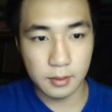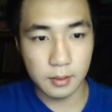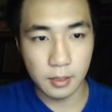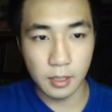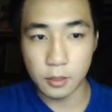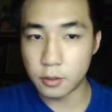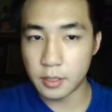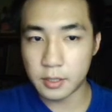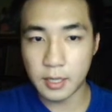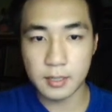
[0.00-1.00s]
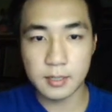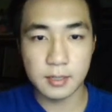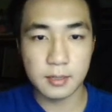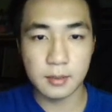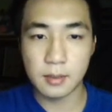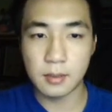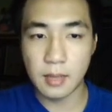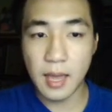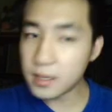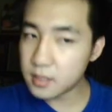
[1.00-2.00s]
Okay, draw attacks.
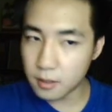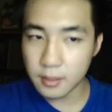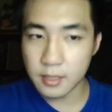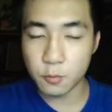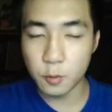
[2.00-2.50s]
As long as